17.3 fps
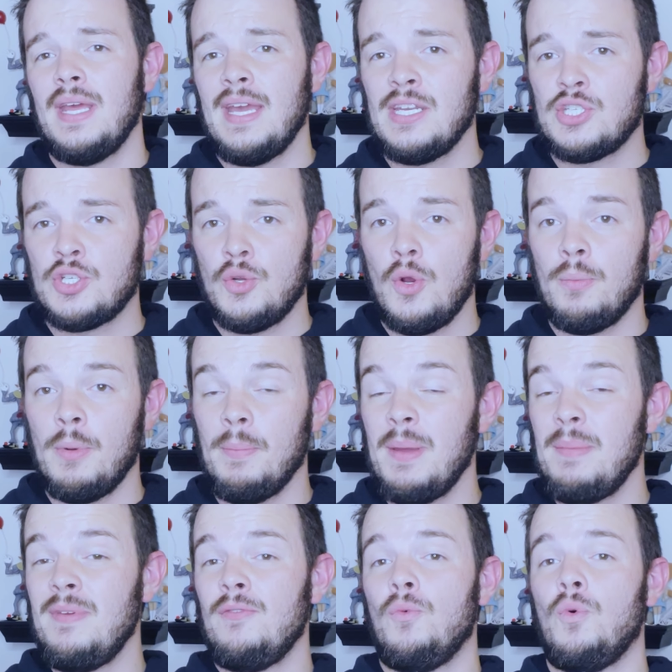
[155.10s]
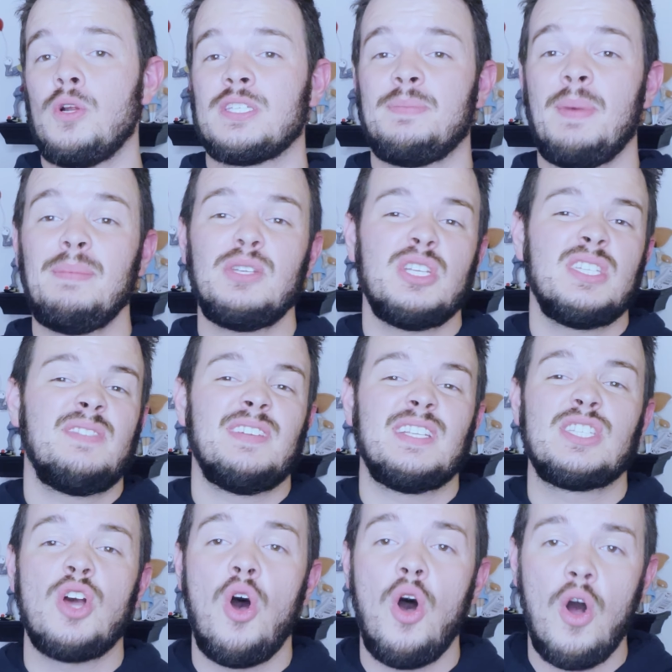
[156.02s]
H2O, but maybe even worse. Maybe she doesn't even
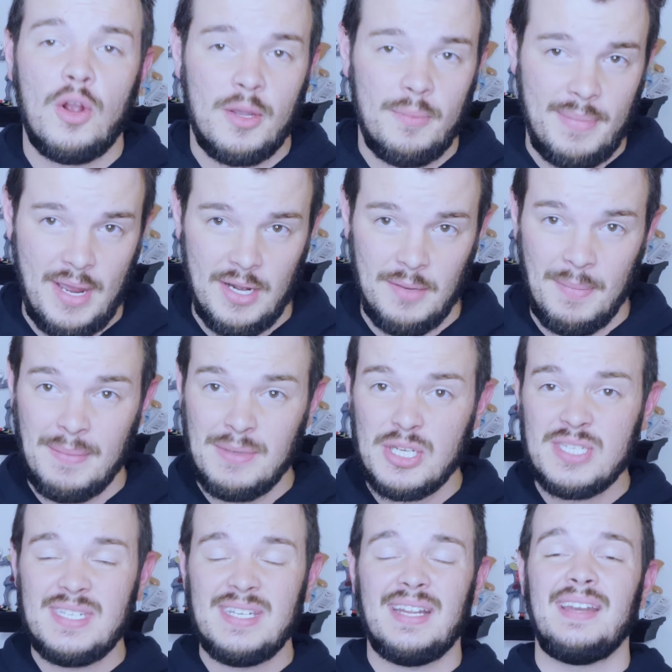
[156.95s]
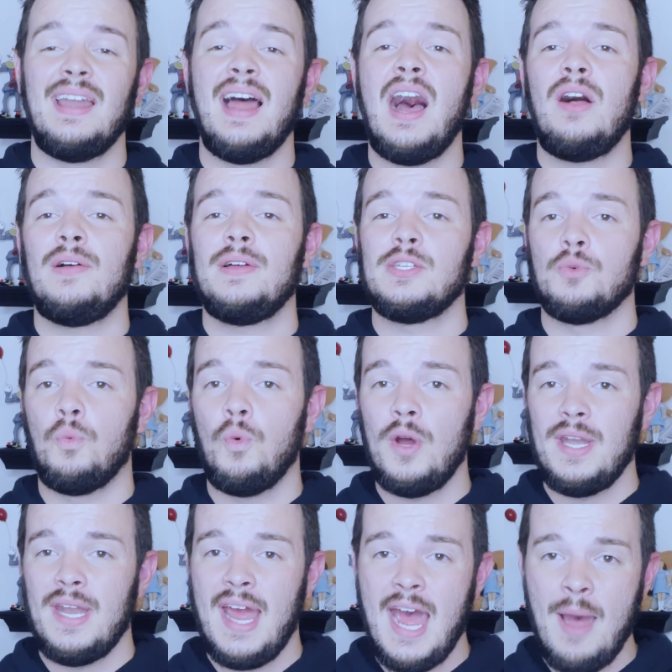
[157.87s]
talk about it. Maybe she doesn't acknowledge
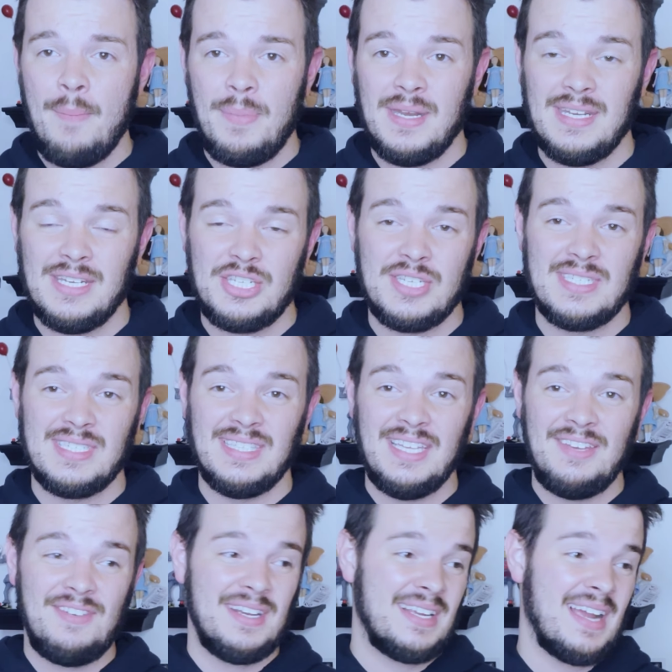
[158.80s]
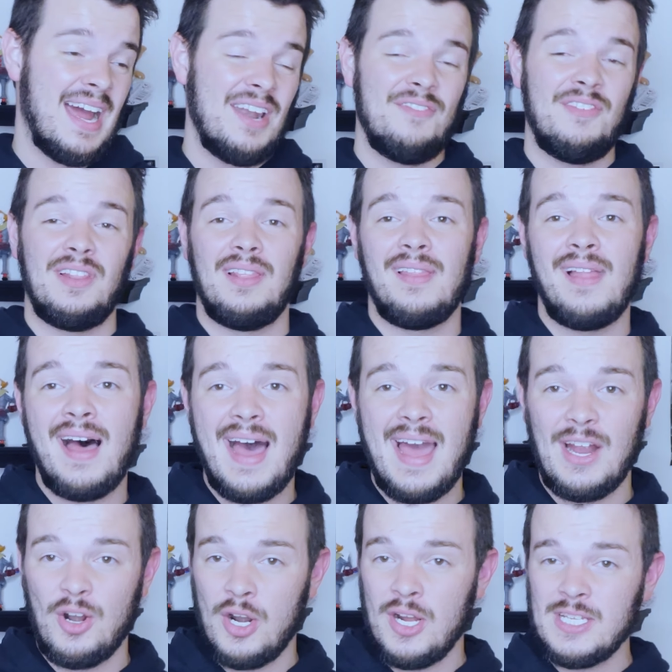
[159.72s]
what happened and she's living kind of a lie.
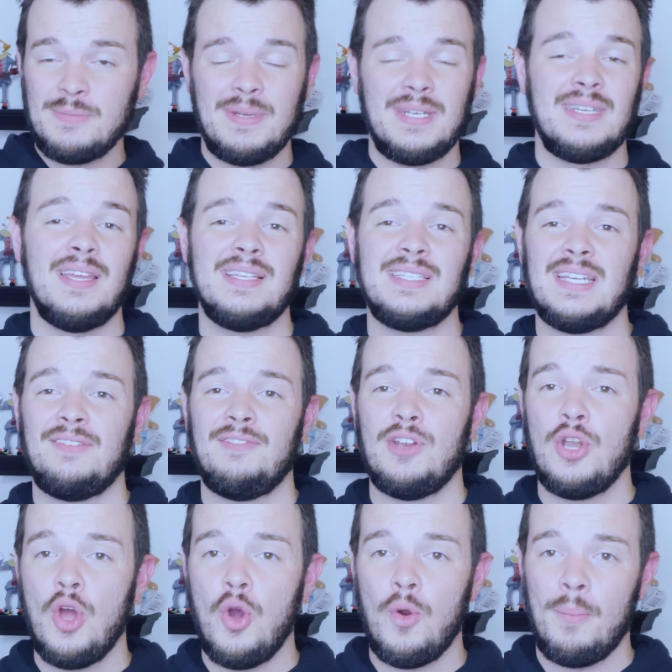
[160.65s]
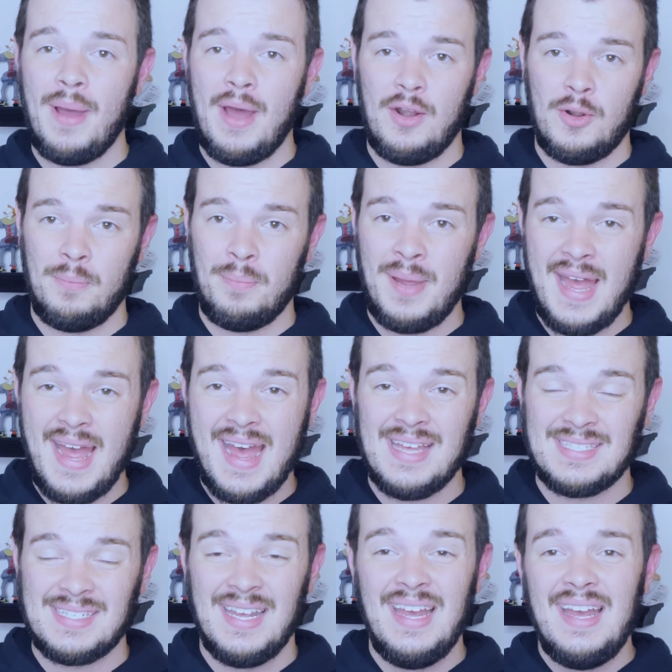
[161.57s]
Her husband doesn't even know about her
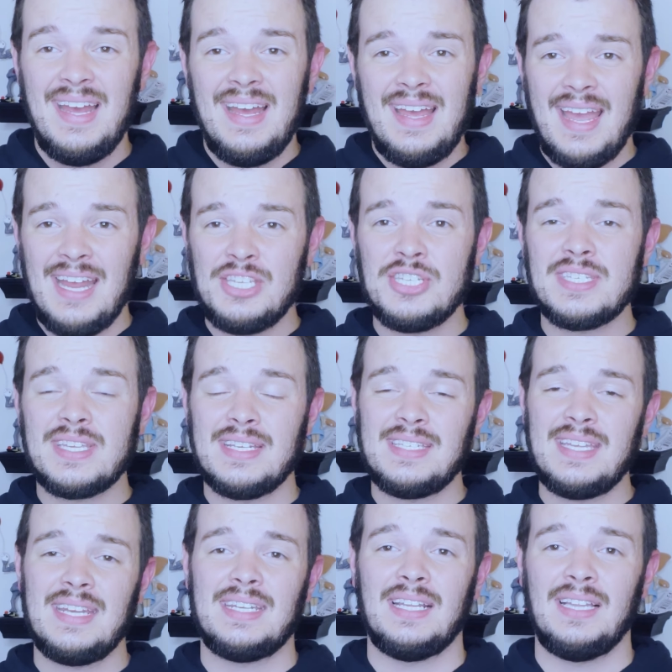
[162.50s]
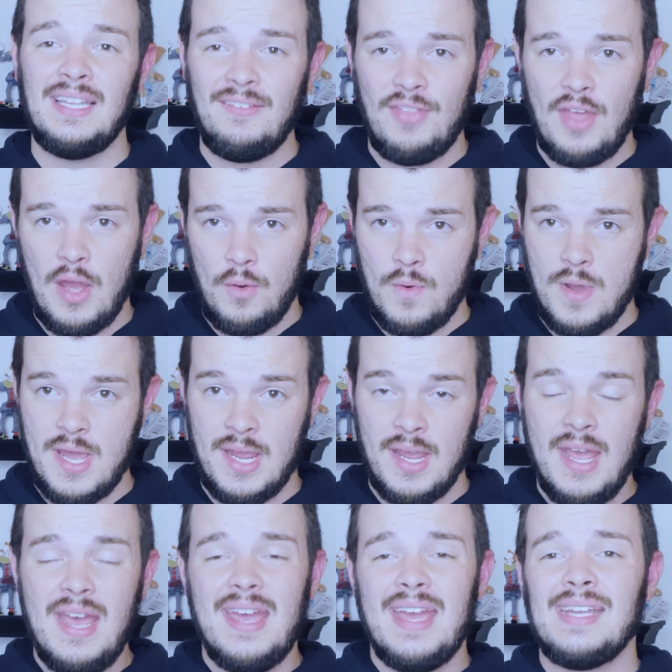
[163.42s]
past and she's content to live that way
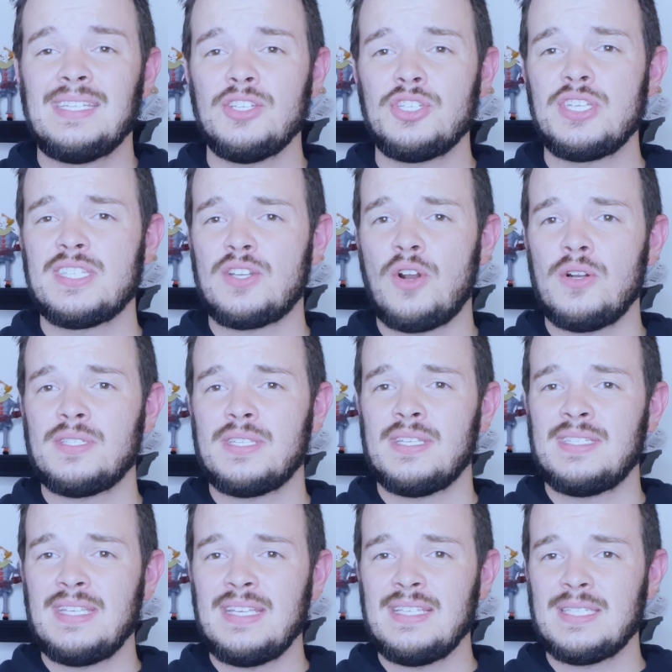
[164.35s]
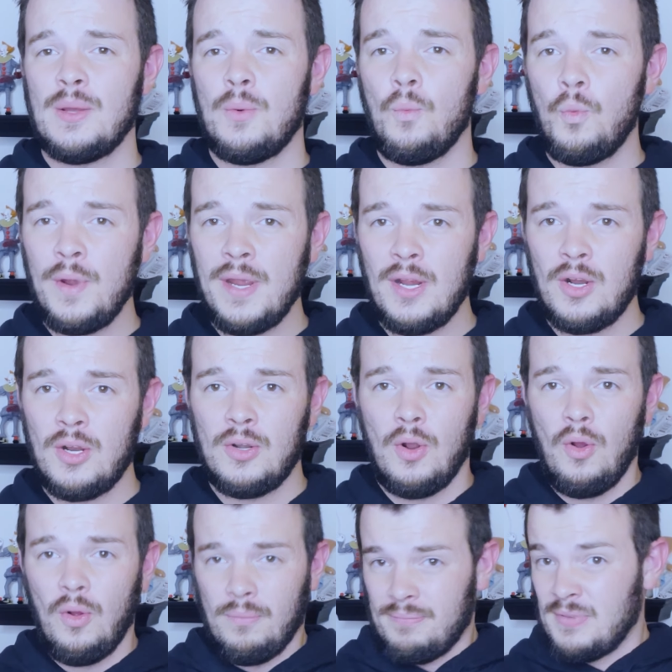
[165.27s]
until she starts to see some
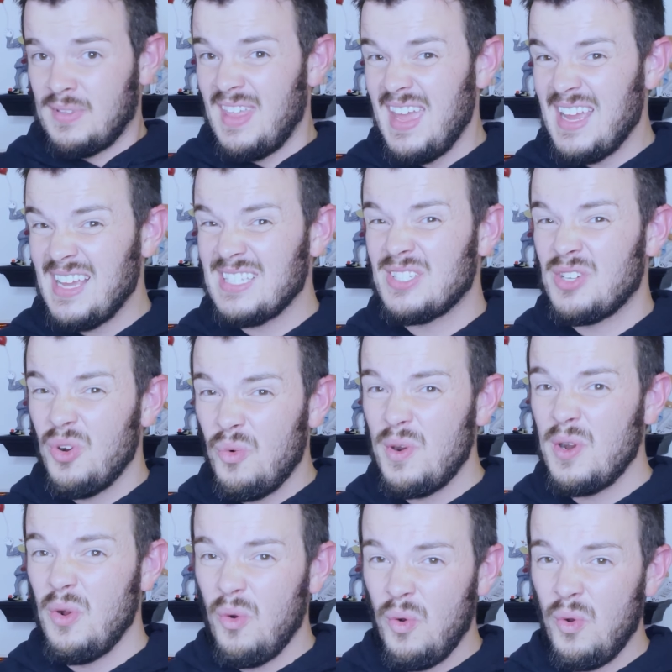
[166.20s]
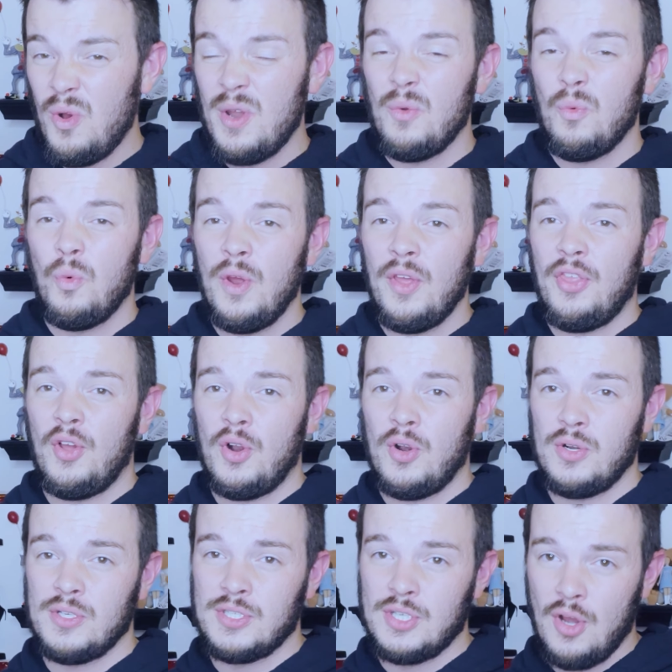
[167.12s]
weird things going on with
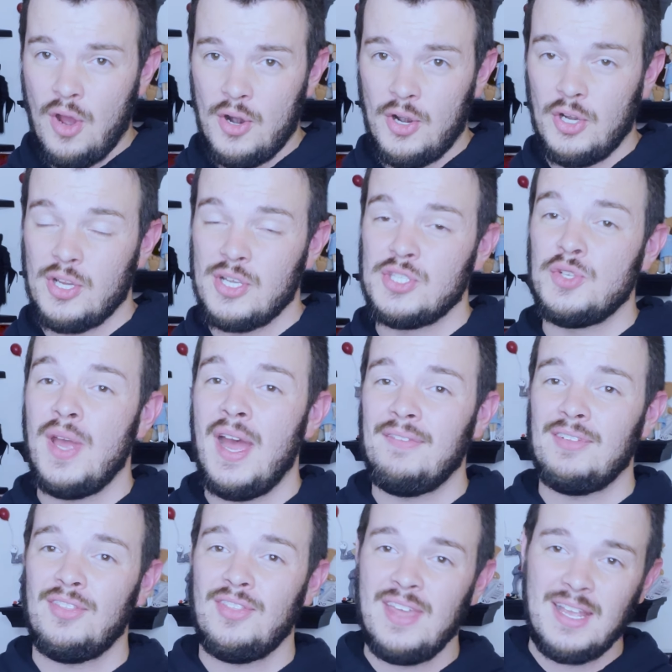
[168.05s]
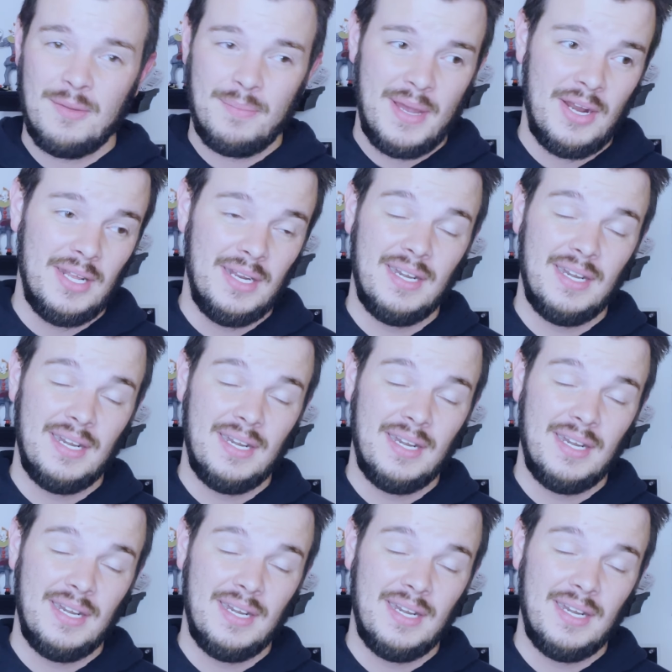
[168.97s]
her daughter because you have to think about it.